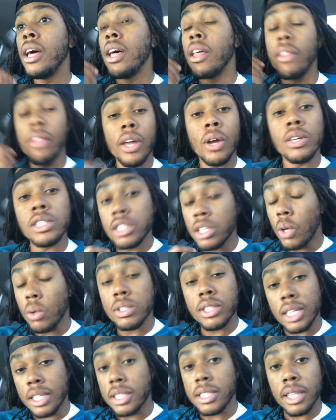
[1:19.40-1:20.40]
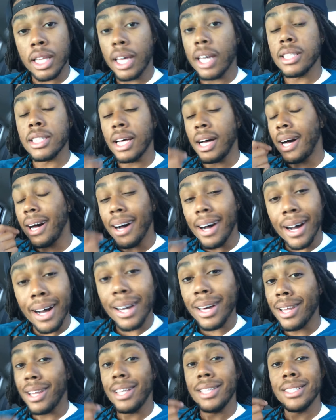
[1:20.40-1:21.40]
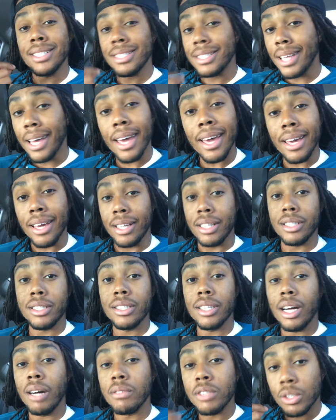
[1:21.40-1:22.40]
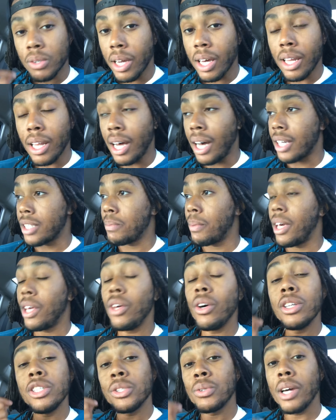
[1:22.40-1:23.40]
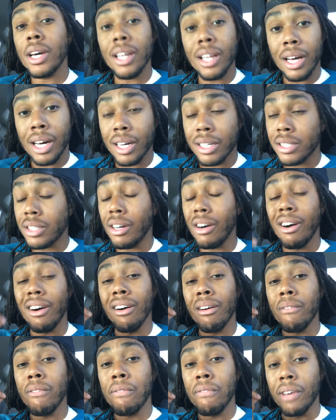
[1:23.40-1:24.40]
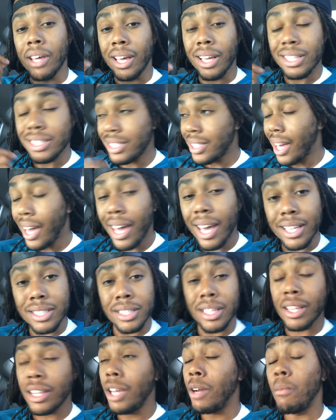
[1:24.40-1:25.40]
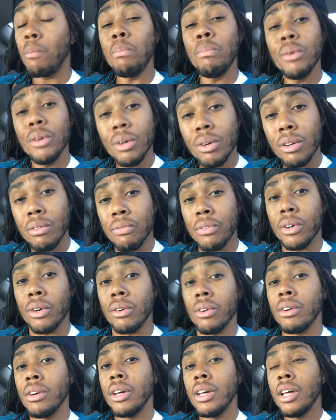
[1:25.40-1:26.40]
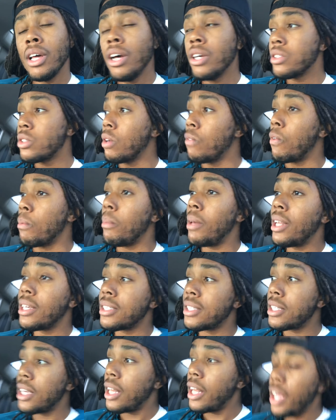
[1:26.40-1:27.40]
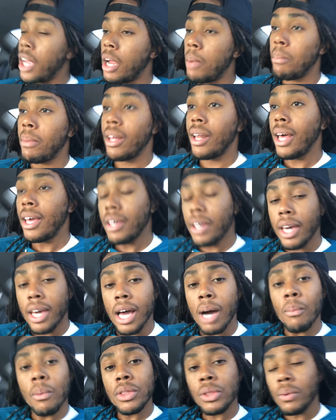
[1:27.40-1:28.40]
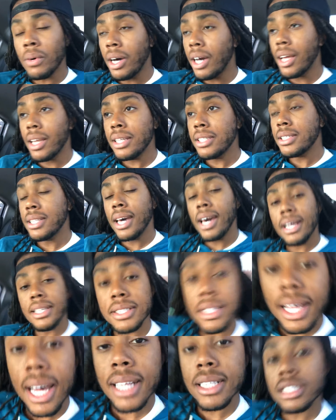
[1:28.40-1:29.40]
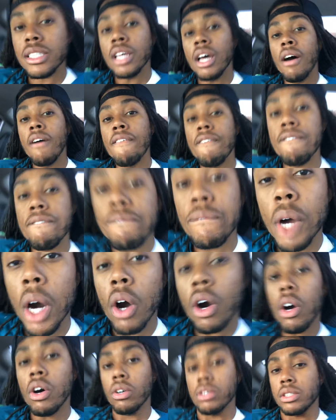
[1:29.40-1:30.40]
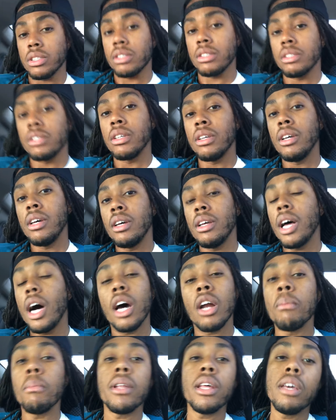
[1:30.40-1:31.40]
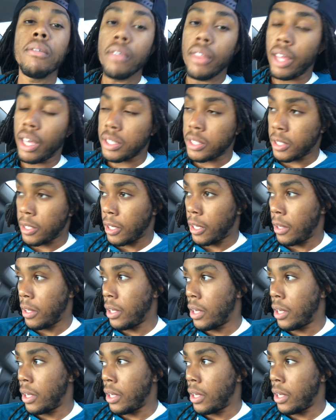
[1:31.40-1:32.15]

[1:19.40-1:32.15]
there is no such thing as an ugly stage of dreadlocks, man. Your dreadlocks are fantastic. They're beautiful. So for me to sit here and be like, yeah, I went through an ugly stage, that's false. I don't believe in that shit,